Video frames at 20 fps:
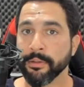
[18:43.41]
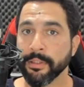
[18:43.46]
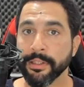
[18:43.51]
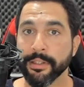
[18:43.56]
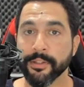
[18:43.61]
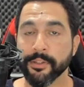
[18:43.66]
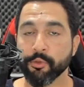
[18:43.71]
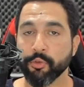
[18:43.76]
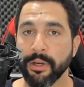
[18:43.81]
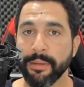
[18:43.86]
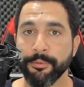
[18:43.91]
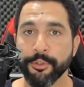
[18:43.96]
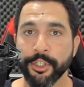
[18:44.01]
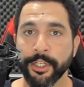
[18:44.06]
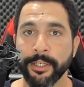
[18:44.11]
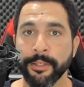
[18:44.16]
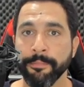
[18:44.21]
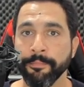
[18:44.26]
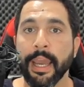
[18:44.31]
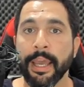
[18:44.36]
the
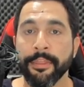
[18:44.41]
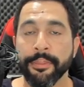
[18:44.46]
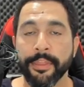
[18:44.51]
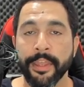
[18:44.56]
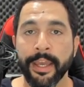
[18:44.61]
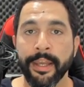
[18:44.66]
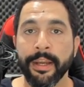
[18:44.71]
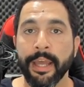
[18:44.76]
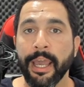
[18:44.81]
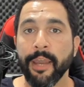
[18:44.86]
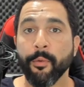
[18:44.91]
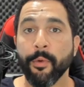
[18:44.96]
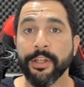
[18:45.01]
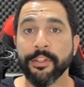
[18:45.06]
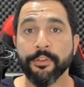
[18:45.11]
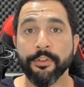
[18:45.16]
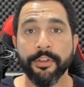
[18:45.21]
description, and then I went